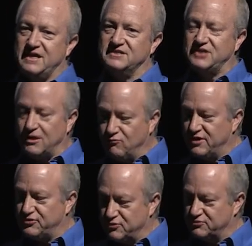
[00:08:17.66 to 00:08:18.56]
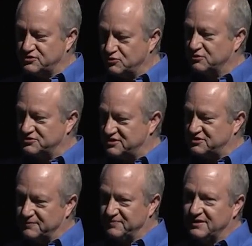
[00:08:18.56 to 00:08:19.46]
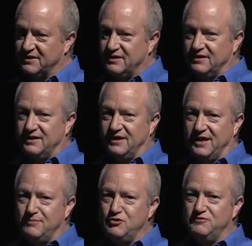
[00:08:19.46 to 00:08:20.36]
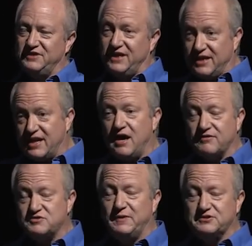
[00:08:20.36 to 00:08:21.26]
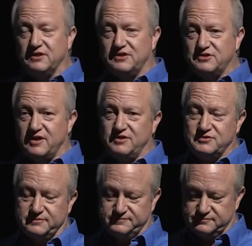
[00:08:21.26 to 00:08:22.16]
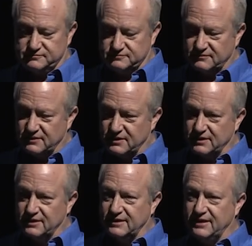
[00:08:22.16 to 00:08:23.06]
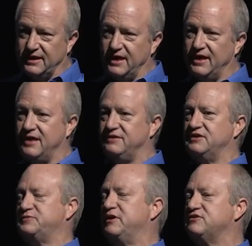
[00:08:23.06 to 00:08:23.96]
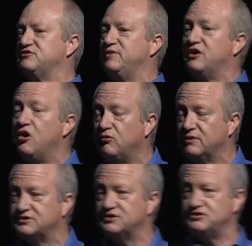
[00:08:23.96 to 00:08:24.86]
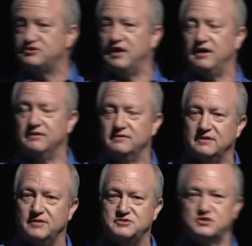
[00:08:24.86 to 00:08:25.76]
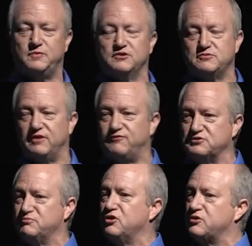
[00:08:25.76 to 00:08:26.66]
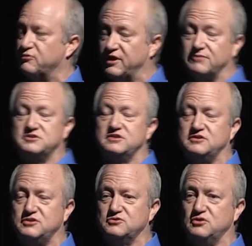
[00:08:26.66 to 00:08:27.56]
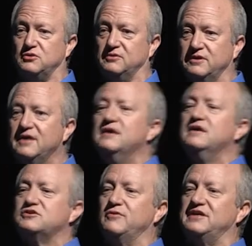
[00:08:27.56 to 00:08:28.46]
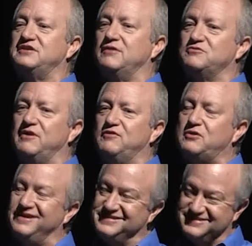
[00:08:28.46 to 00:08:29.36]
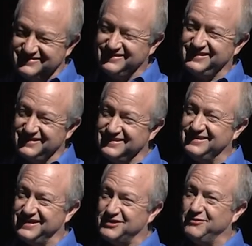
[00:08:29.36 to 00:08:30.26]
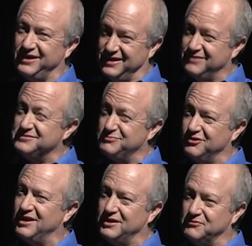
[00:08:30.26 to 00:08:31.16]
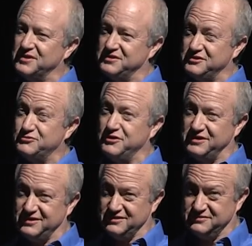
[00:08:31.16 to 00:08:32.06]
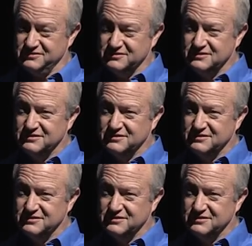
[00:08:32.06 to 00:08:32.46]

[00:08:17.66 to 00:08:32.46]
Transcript: As I went through the school system, I moved in and out of special education. I had the experience of being homeless as a child. I was exposed to my first murder when I was six years old. So when I say I was one of your kids, eh, not quite. I was more like one of the Detroit kids.